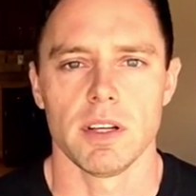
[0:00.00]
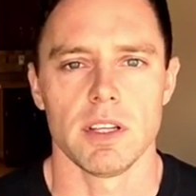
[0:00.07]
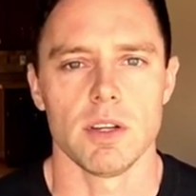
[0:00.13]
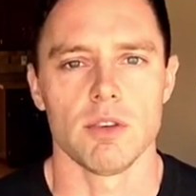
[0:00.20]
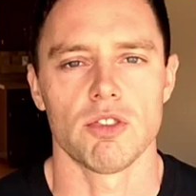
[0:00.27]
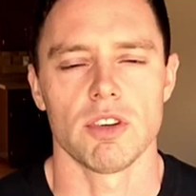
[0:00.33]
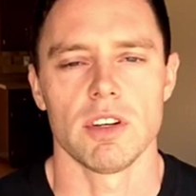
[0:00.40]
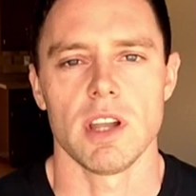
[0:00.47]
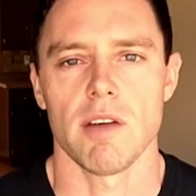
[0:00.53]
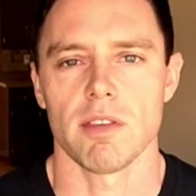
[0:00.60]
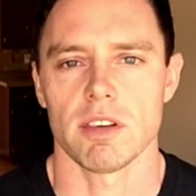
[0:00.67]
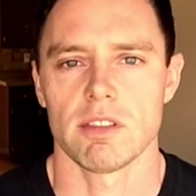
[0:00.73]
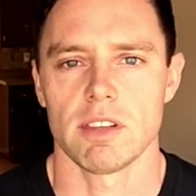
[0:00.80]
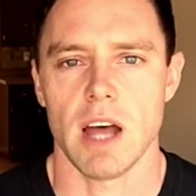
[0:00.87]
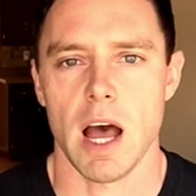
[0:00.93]
You should never
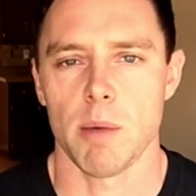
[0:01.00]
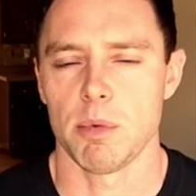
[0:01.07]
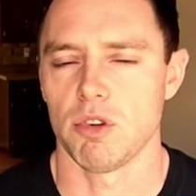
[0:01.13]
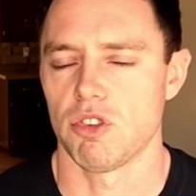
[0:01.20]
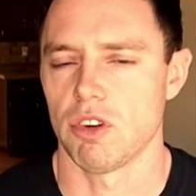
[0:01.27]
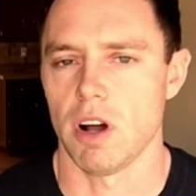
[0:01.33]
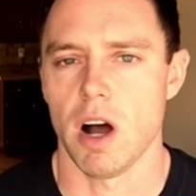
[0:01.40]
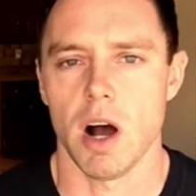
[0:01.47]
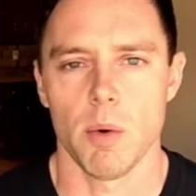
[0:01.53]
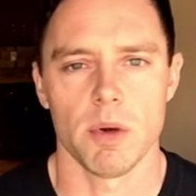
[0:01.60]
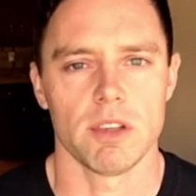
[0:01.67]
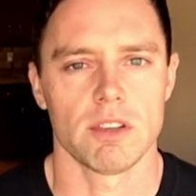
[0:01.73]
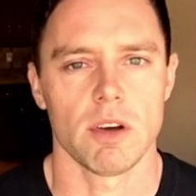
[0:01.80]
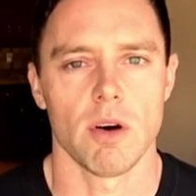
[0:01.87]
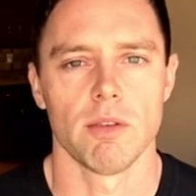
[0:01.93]
stop. You should
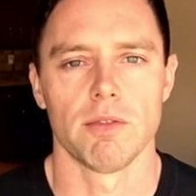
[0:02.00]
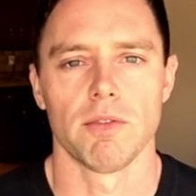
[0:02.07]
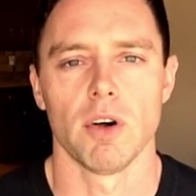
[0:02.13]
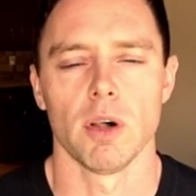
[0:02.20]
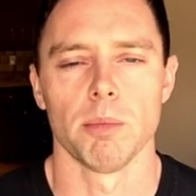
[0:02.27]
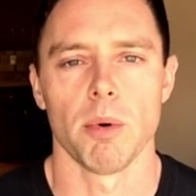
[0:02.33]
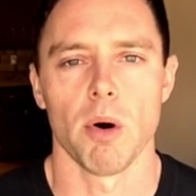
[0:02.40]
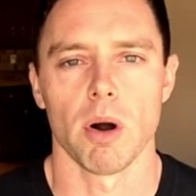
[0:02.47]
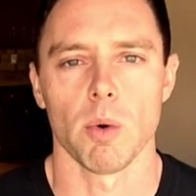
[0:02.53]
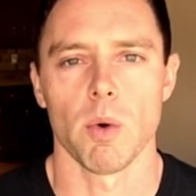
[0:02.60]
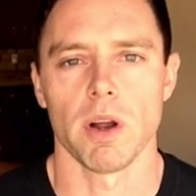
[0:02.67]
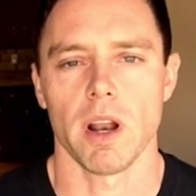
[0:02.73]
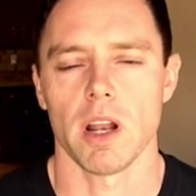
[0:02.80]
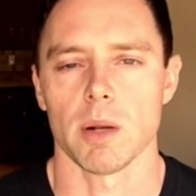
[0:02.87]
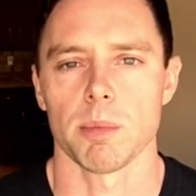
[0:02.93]
always go full bore,
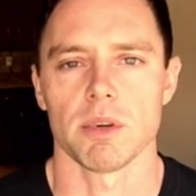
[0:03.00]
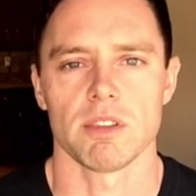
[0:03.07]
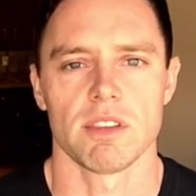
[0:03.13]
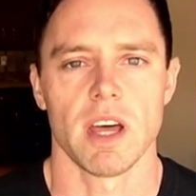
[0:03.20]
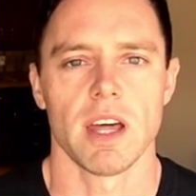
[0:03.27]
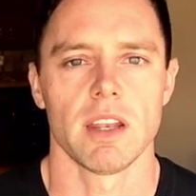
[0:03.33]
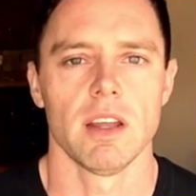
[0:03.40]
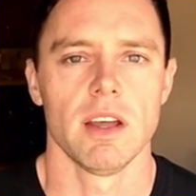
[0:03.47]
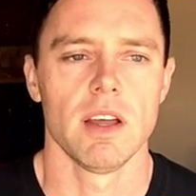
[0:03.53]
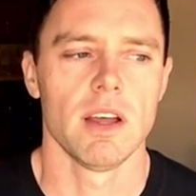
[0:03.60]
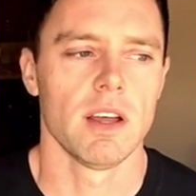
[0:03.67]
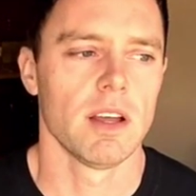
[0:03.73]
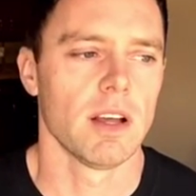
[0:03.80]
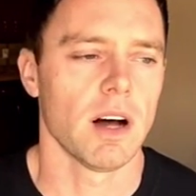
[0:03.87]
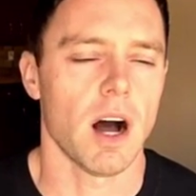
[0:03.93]
100%,
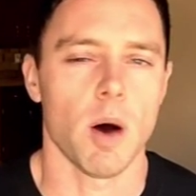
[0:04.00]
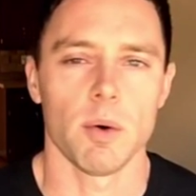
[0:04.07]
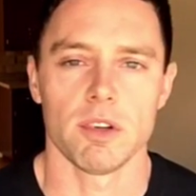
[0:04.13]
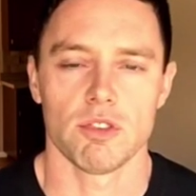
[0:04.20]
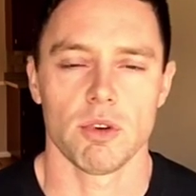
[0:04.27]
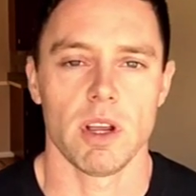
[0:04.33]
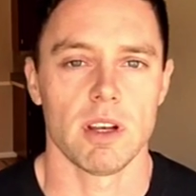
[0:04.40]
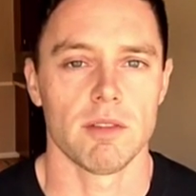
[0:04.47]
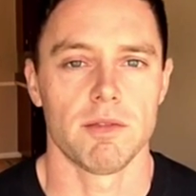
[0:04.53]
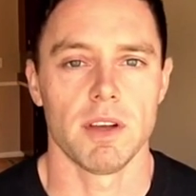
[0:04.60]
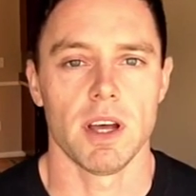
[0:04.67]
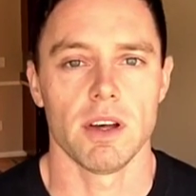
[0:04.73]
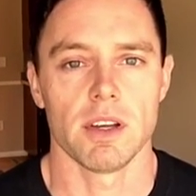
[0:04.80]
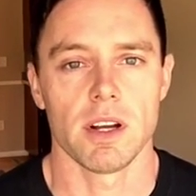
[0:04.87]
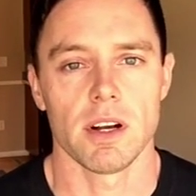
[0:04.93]
always train to
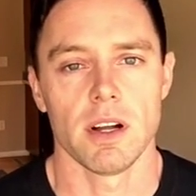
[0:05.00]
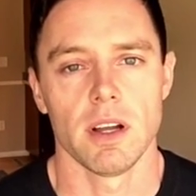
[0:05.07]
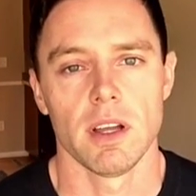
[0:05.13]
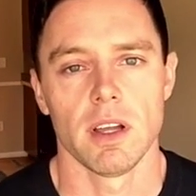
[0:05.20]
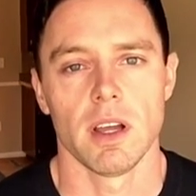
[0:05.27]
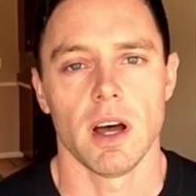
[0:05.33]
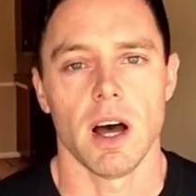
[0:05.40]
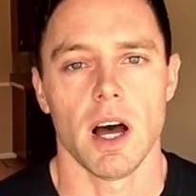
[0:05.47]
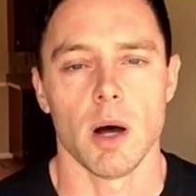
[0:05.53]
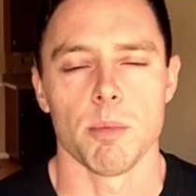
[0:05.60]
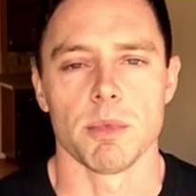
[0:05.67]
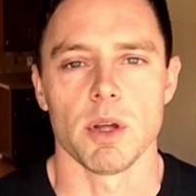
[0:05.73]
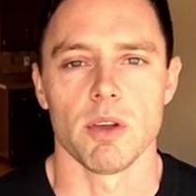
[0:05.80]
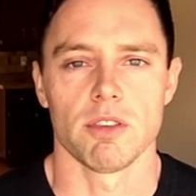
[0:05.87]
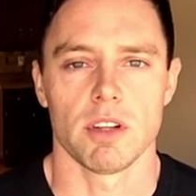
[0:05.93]
failure.
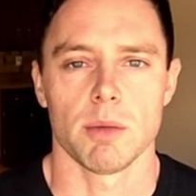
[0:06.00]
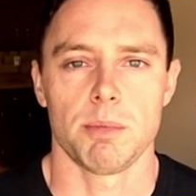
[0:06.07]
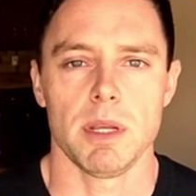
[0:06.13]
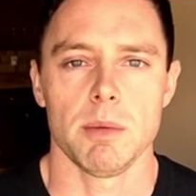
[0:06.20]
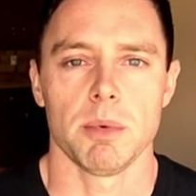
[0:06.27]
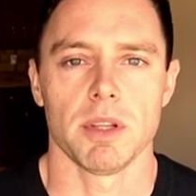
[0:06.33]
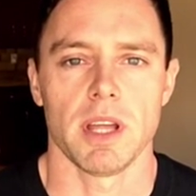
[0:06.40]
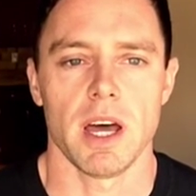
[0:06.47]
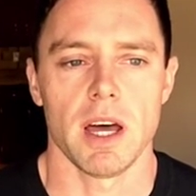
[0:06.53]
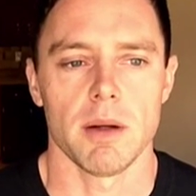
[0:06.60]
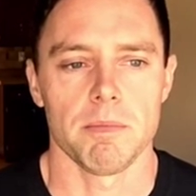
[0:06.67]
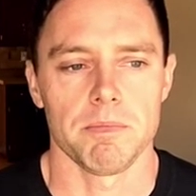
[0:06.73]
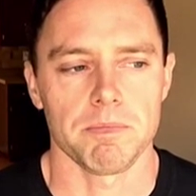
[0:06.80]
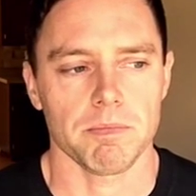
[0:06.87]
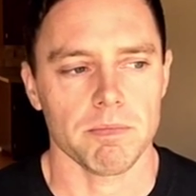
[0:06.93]
Those are the people
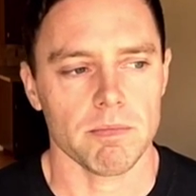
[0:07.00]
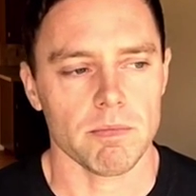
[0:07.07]
that